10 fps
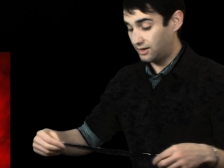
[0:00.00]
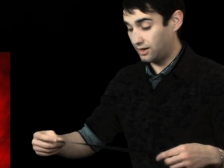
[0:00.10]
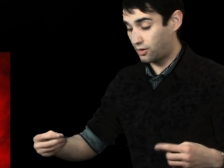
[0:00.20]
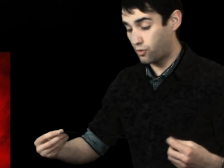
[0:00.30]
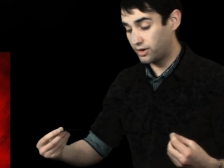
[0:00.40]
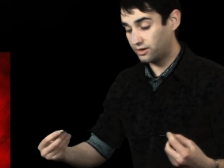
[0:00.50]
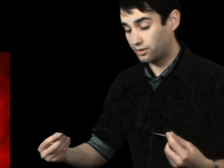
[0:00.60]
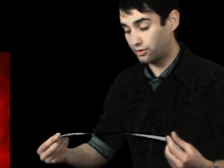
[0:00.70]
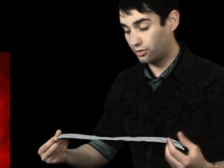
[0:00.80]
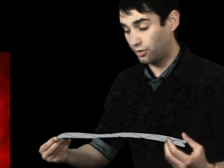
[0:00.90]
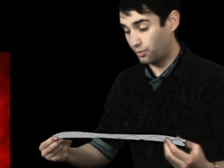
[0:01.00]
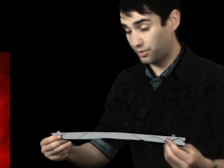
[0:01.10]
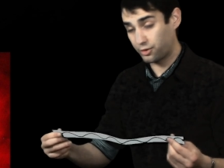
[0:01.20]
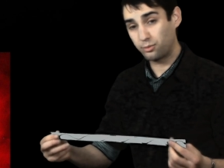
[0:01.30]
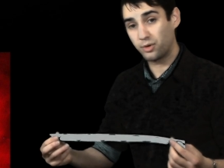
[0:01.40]
according to
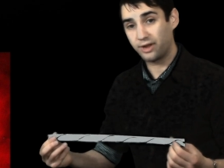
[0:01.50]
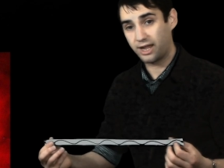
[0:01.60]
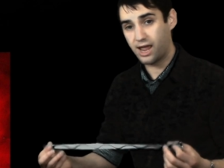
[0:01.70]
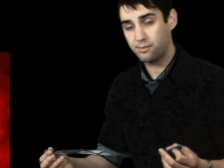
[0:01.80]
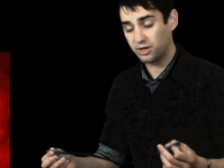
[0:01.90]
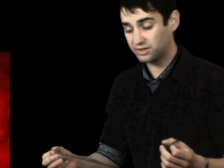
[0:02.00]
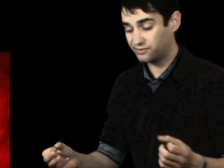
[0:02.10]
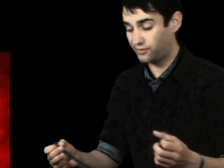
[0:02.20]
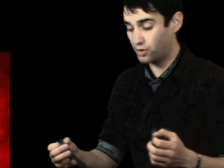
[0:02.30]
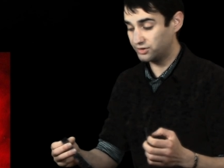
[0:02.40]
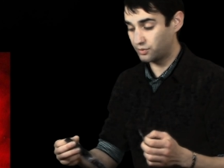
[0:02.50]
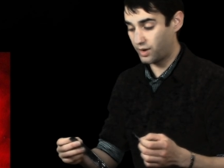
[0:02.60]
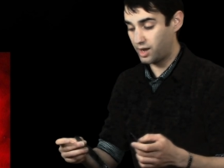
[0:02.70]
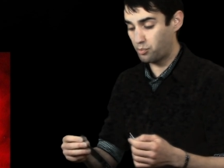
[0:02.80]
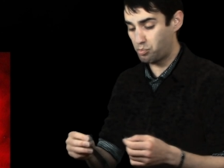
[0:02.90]
thermodynamics, falls
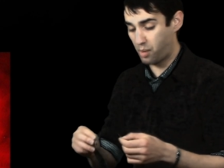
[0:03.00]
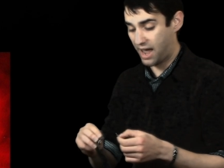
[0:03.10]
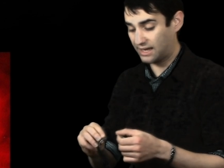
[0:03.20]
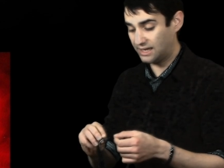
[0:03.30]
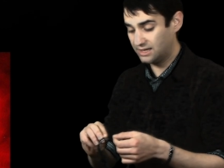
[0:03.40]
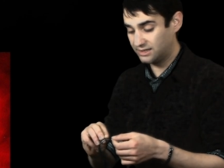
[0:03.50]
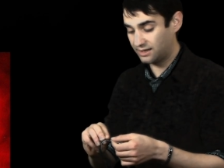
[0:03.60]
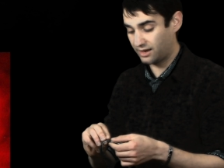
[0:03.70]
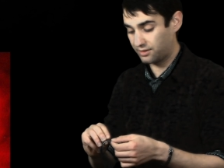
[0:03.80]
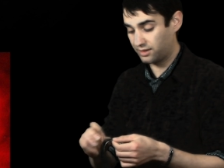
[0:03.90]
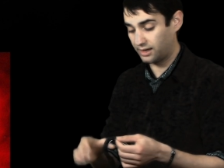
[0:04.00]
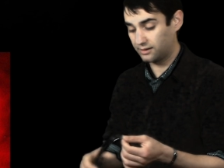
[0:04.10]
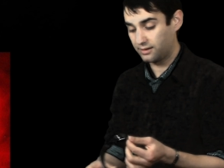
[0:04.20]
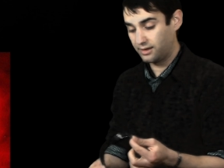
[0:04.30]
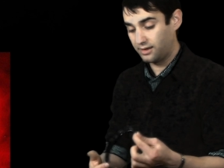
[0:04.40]
away back into nothing,
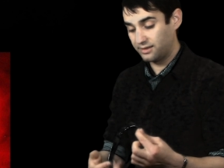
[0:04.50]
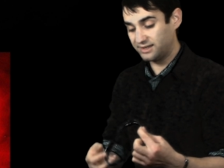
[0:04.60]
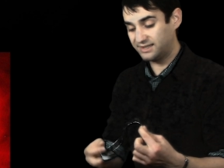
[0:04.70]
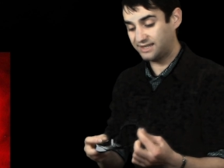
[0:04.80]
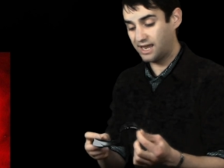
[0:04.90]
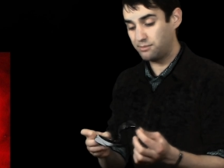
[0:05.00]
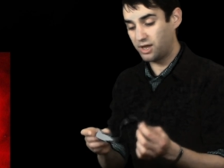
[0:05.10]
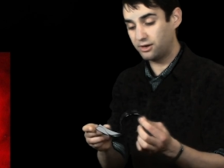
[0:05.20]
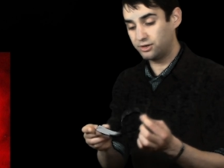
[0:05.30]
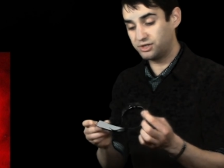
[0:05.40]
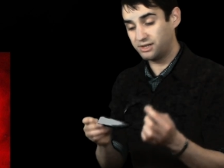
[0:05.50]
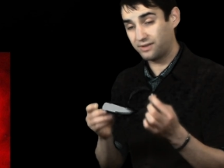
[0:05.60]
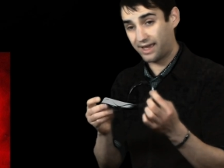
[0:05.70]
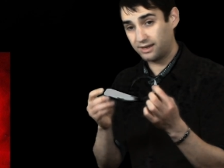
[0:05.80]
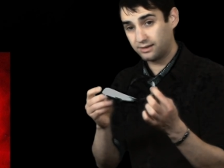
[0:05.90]
the same energy,
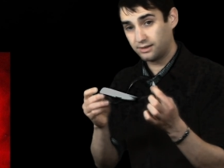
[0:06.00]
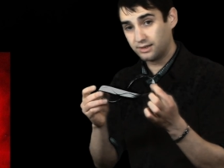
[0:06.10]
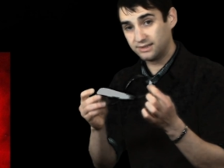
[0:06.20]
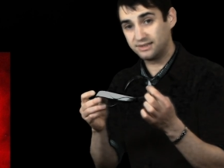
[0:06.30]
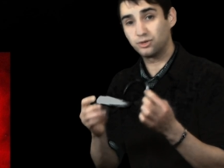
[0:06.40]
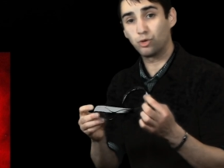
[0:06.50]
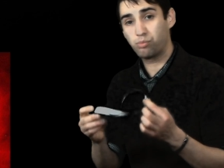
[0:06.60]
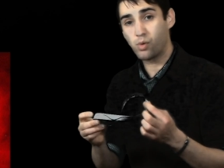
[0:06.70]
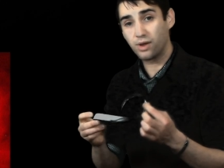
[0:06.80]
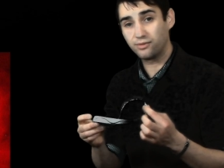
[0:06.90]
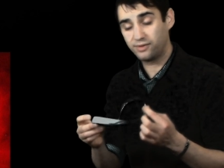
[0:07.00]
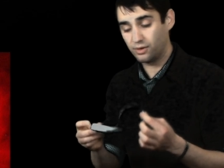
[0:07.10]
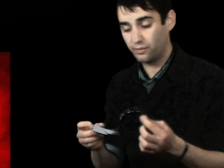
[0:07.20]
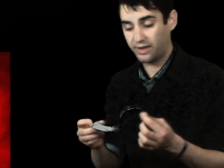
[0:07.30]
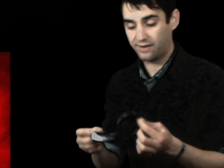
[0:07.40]
that zero-point
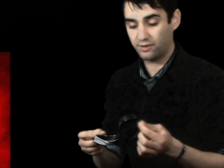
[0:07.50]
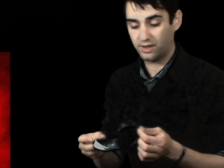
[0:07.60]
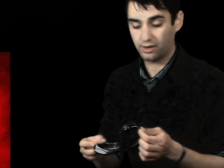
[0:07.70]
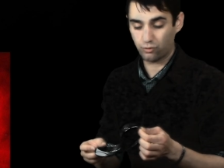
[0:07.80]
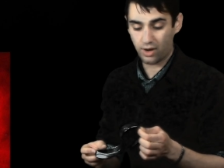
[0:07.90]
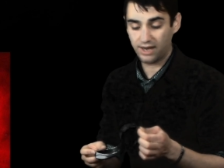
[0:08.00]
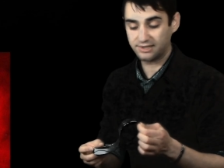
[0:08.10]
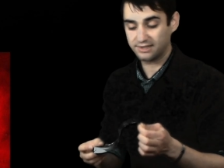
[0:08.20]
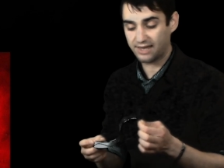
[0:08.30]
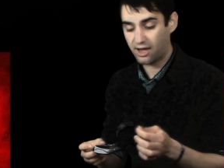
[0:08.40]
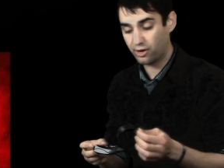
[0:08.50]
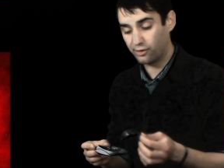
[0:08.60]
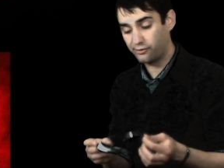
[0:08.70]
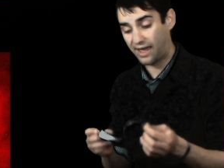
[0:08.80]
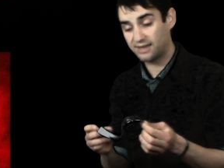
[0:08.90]
field that everything arises out
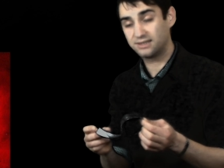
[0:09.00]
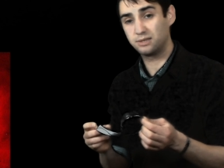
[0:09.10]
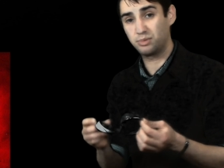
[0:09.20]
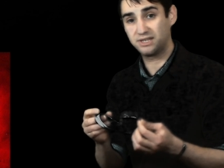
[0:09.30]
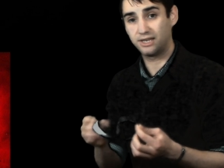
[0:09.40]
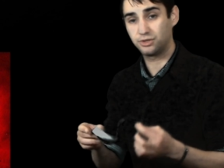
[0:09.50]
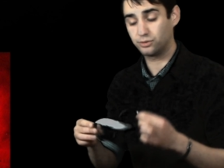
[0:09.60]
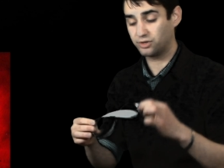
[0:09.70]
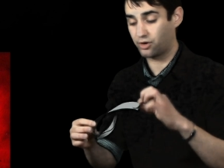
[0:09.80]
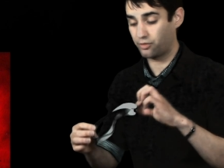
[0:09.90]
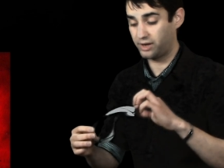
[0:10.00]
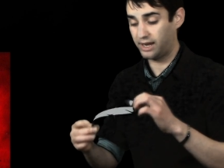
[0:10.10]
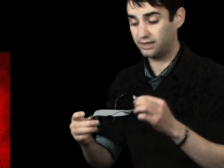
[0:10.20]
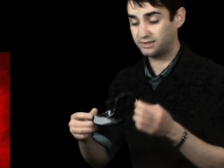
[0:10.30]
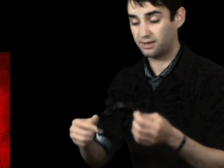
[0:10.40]
of, has the potential to
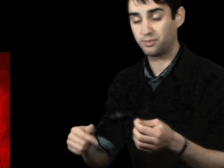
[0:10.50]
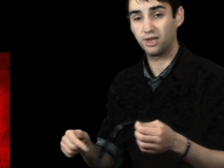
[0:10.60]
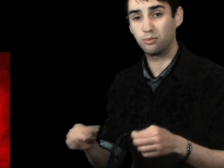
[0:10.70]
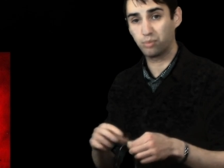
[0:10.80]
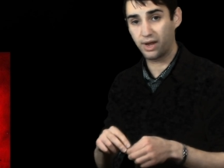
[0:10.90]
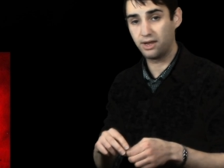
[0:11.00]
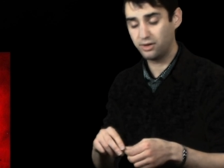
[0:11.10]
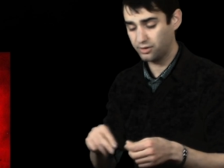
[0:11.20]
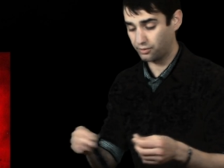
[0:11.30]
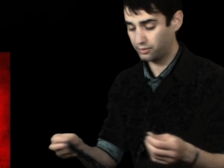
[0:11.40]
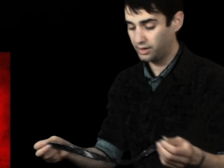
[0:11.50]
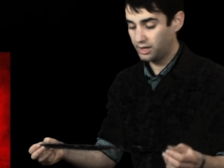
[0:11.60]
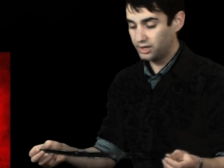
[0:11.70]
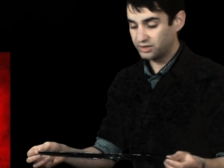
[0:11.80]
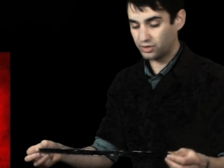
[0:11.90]
create something brand new.
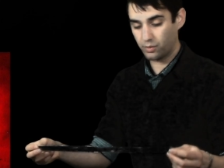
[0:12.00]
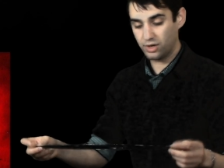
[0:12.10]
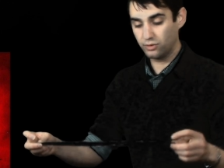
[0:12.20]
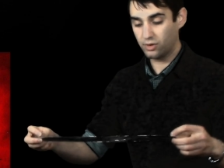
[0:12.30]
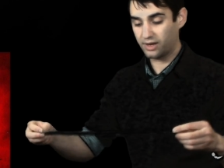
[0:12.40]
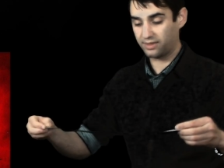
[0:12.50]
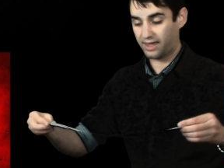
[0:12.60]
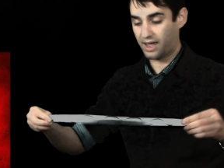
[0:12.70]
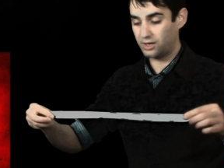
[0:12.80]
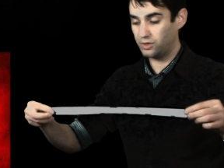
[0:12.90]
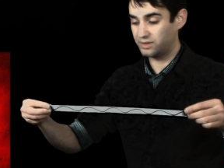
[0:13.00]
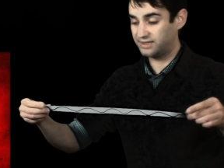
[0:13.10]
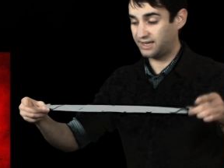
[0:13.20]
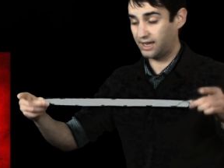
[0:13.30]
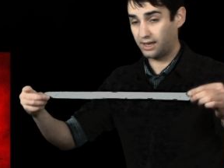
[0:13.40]
So when you look at that, you can
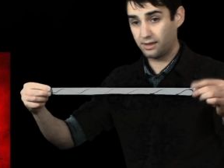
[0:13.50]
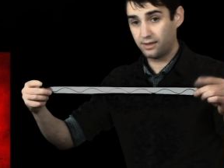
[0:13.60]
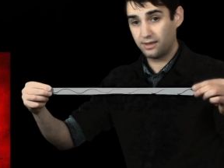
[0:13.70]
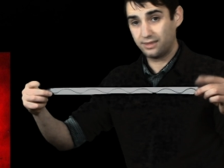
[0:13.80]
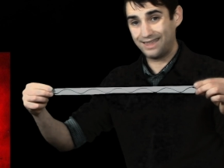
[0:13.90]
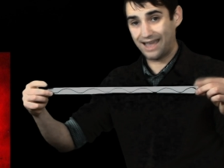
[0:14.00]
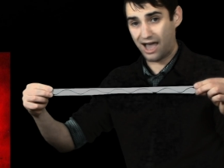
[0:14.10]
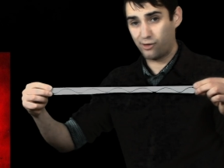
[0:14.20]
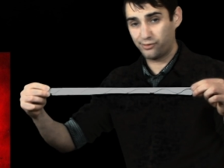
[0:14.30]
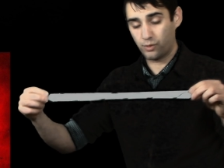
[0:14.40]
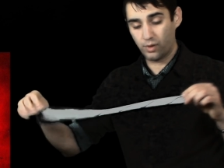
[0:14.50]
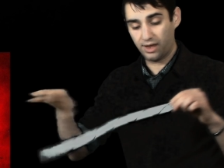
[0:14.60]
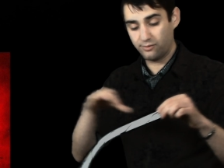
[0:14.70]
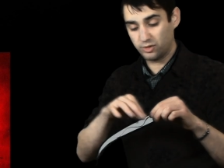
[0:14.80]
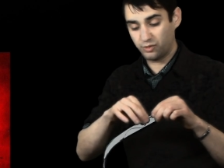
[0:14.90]
say the alpha
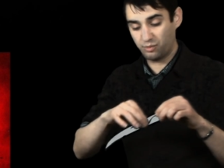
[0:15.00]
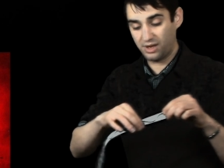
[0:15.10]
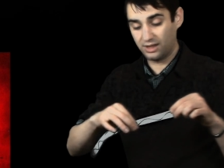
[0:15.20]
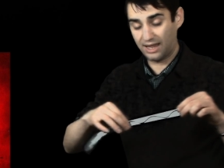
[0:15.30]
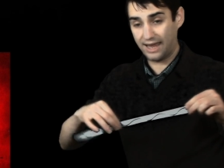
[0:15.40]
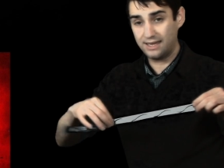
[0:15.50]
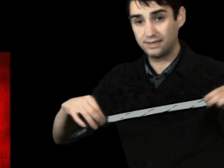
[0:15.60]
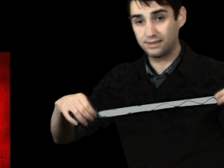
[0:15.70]
wave, which would be light,